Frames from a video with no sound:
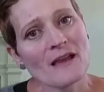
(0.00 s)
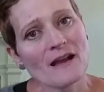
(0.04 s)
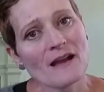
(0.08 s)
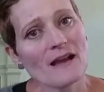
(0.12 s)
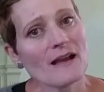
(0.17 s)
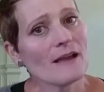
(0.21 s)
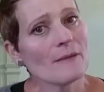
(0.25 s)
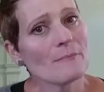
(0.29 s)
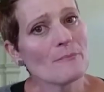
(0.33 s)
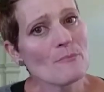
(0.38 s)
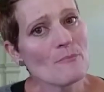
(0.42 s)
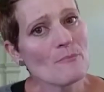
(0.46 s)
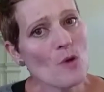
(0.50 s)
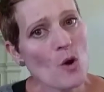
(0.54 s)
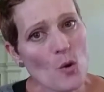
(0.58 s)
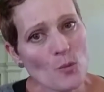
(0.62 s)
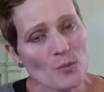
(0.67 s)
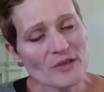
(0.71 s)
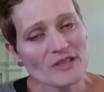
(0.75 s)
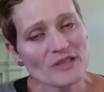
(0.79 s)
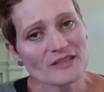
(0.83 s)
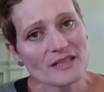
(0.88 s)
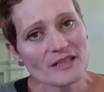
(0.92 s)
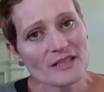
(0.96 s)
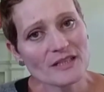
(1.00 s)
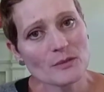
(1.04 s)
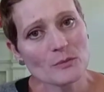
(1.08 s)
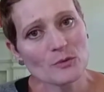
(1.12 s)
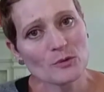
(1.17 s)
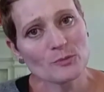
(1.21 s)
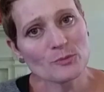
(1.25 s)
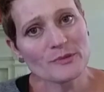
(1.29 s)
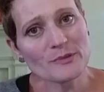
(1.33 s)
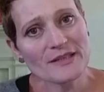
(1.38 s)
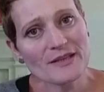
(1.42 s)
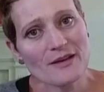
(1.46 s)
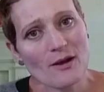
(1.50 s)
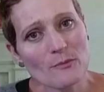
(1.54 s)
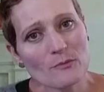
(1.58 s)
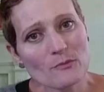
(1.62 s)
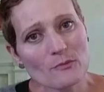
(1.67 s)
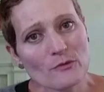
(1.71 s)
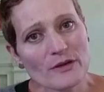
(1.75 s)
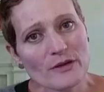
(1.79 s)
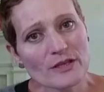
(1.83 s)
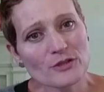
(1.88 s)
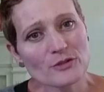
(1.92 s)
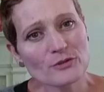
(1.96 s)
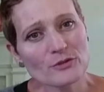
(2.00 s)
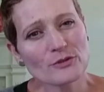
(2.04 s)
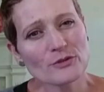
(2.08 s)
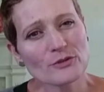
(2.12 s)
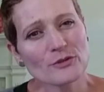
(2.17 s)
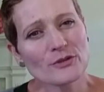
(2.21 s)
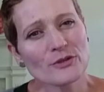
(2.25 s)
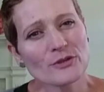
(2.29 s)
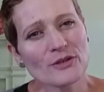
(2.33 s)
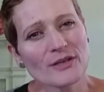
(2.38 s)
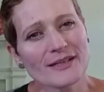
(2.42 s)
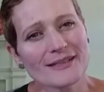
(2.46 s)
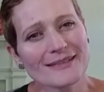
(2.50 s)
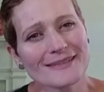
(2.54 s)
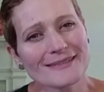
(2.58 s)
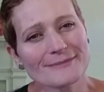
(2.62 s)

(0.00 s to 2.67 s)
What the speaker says: I'm hoping that it will become regular.